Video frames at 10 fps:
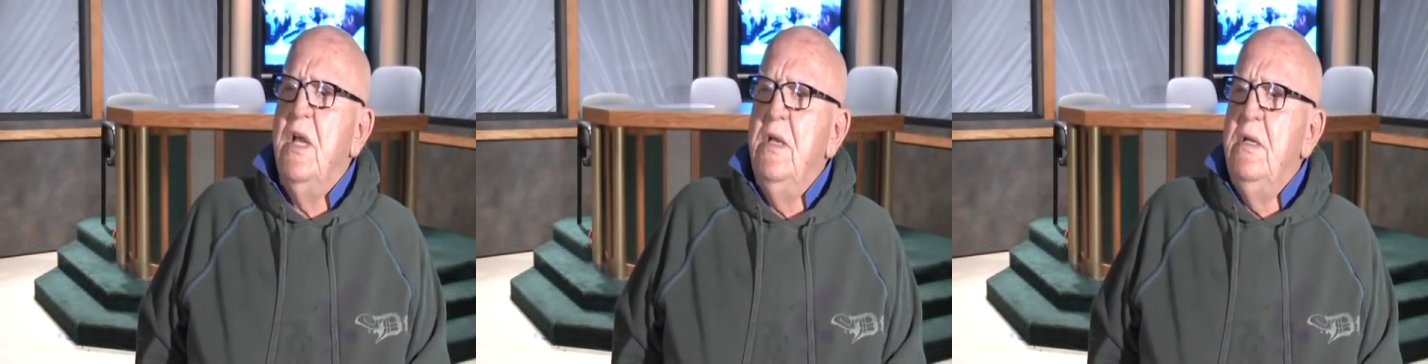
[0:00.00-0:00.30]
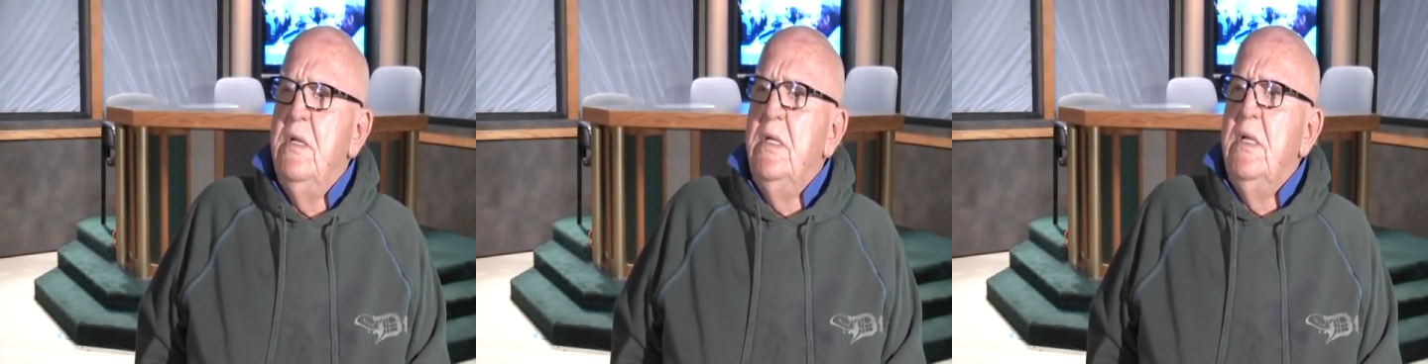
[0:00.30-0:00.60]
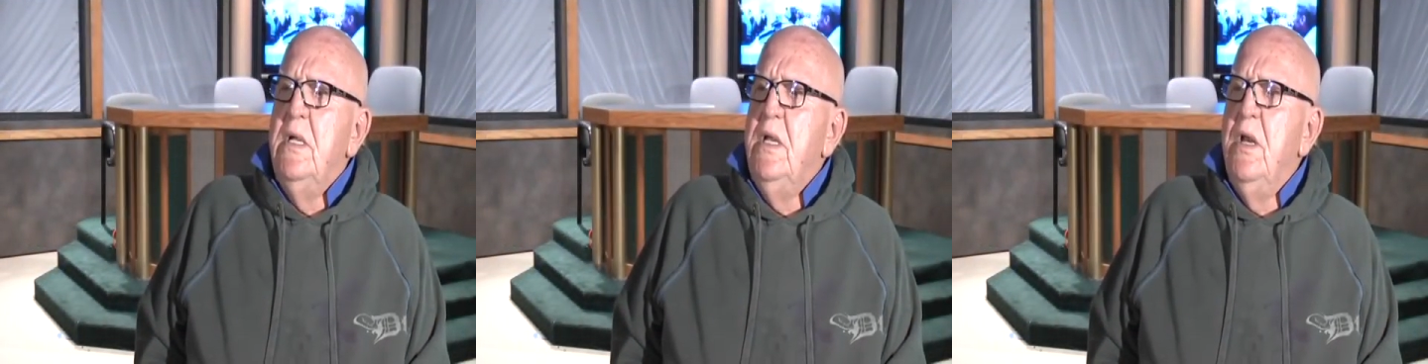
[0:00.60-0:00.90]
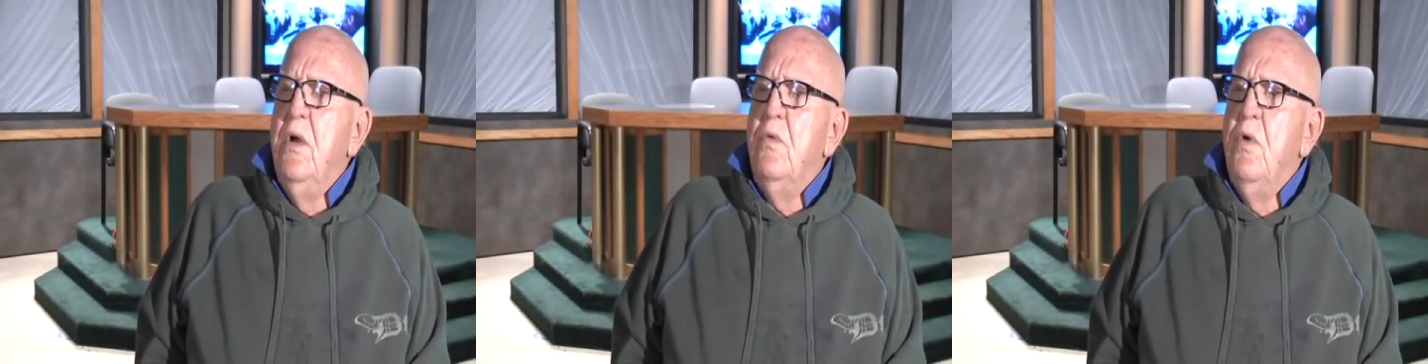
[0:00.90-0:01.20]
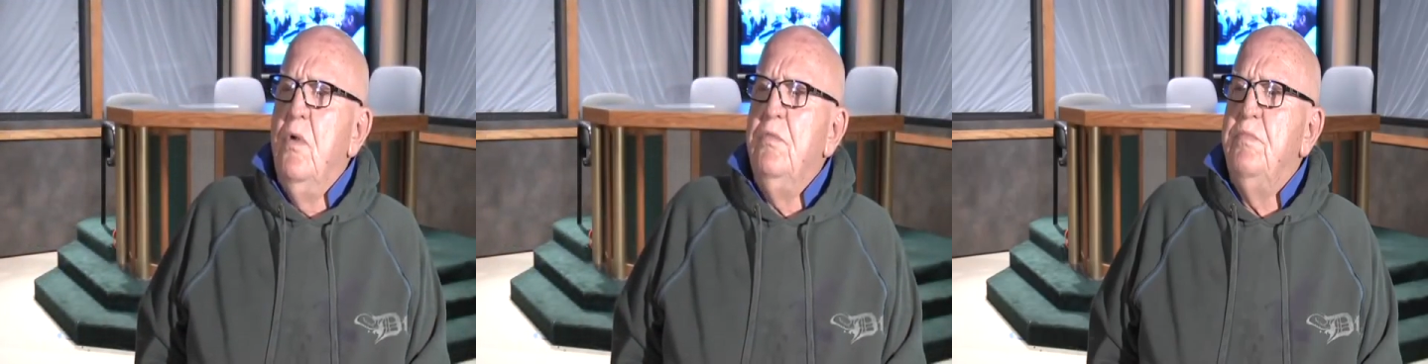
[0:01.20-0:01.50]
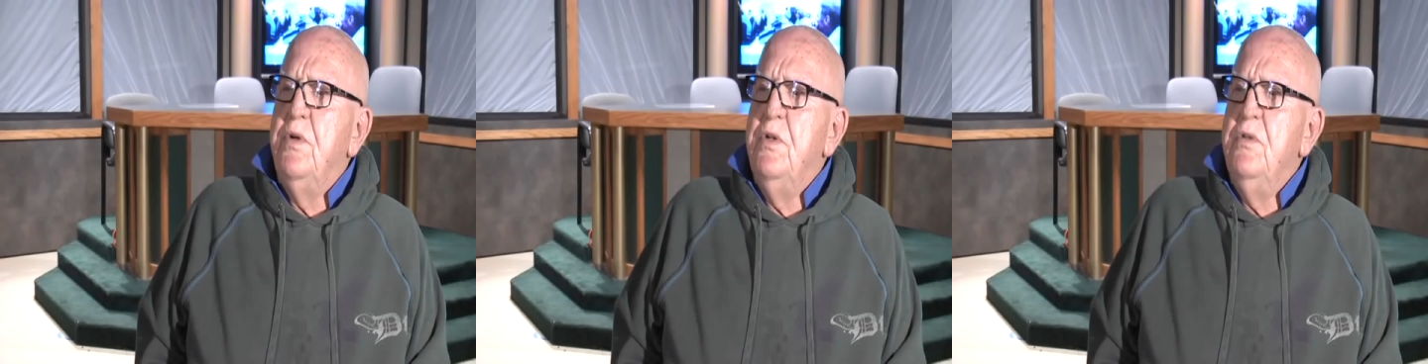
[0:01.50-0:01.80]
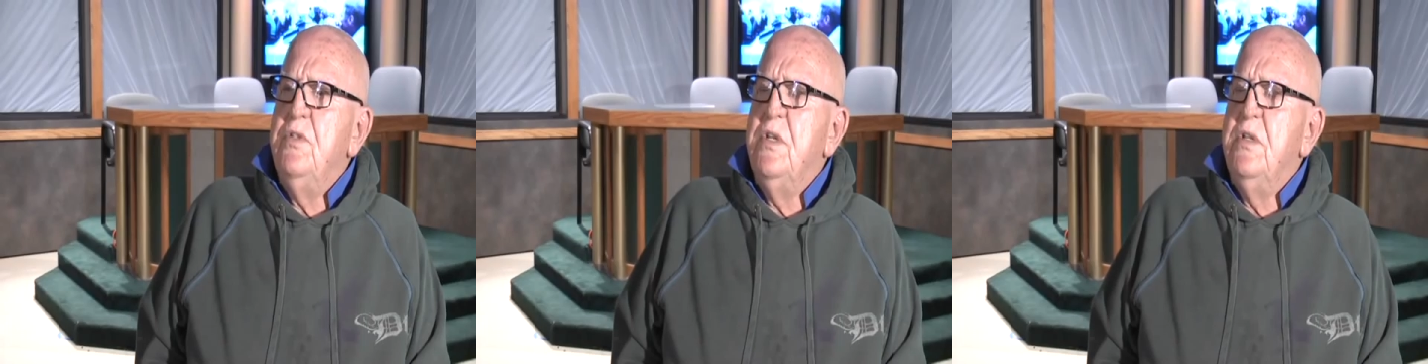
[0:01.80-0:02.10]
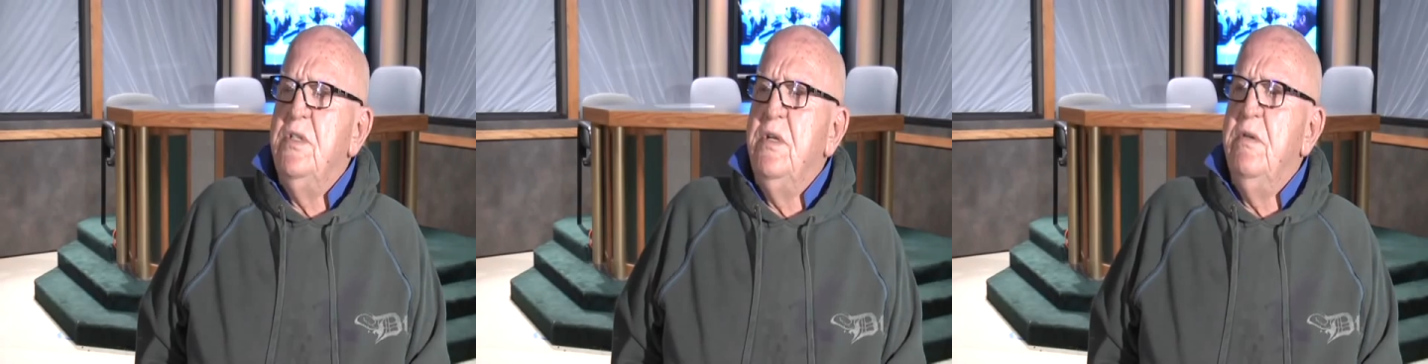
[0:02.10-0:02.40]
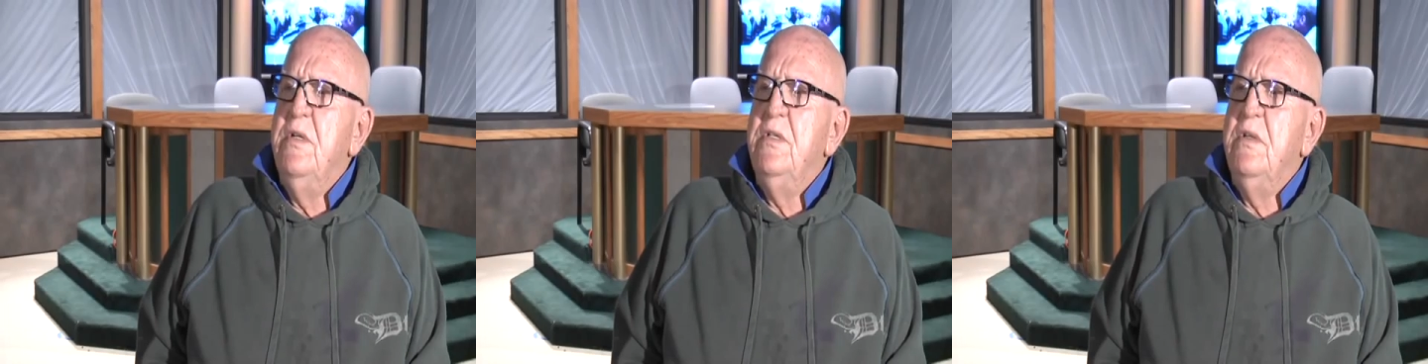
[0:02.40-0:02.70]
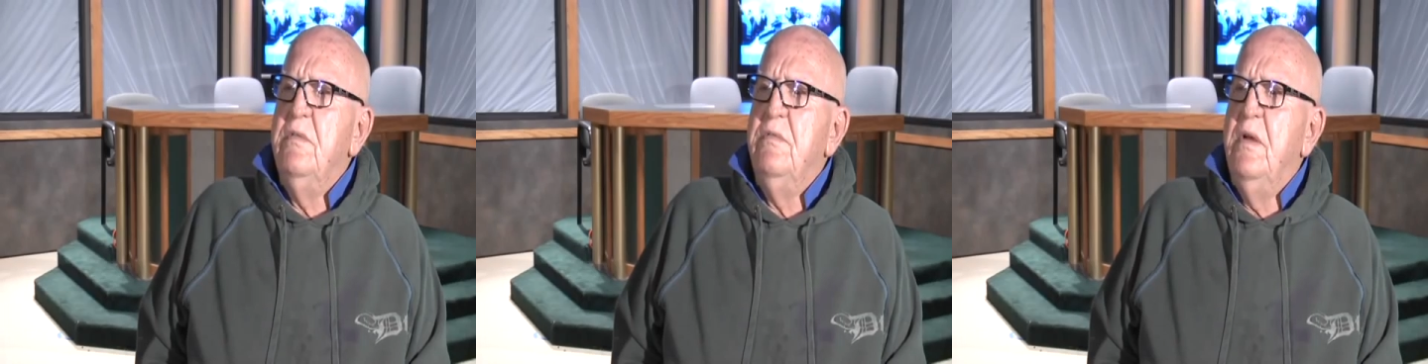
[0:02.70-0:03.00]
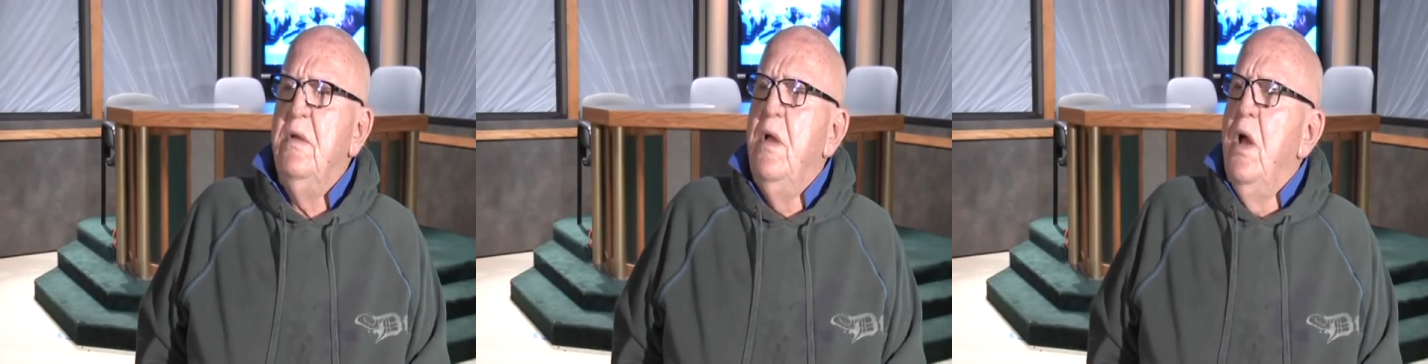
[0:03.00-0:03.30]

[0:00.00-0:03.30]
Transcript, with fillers: I, you know, wrote and produced a series of uh,